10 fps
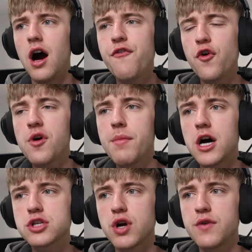I thought the
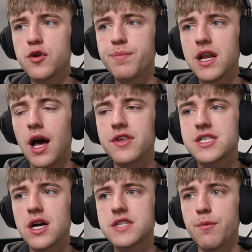Mars rover would be like the
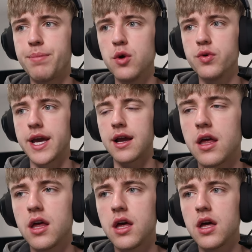size of a building.
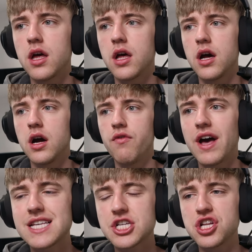
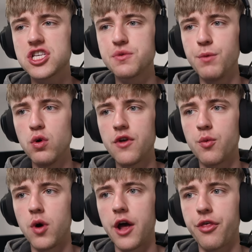That's actually smaller
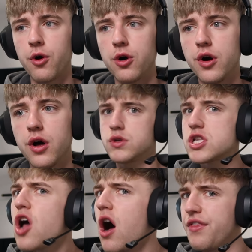than what I thought.
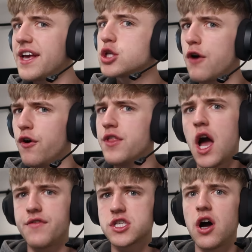Starting things off on the
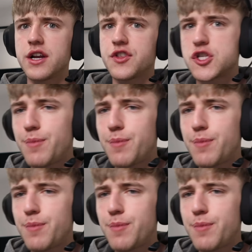other side of the